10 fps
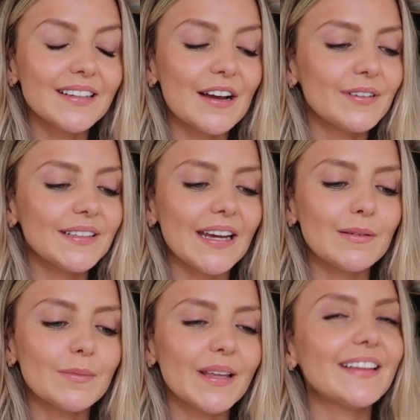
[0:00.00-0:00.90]
and every
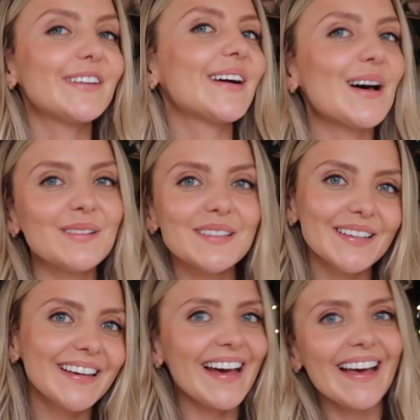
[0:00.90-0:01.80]
time I'm like, they're coming
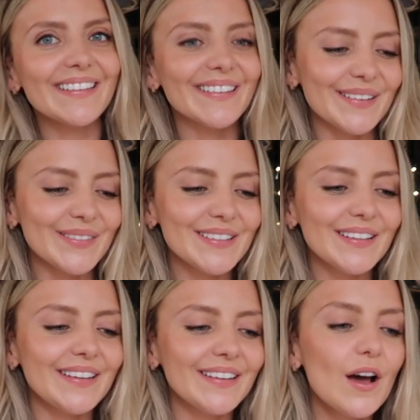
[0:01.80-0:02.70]
soon guys, they're coming
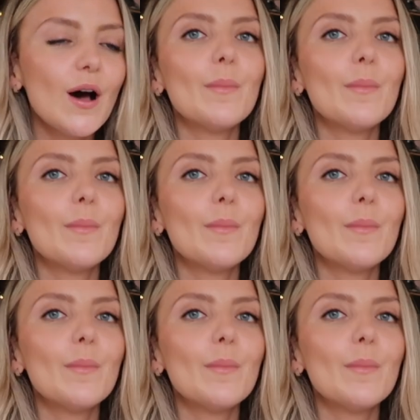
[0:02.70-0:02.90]
soon.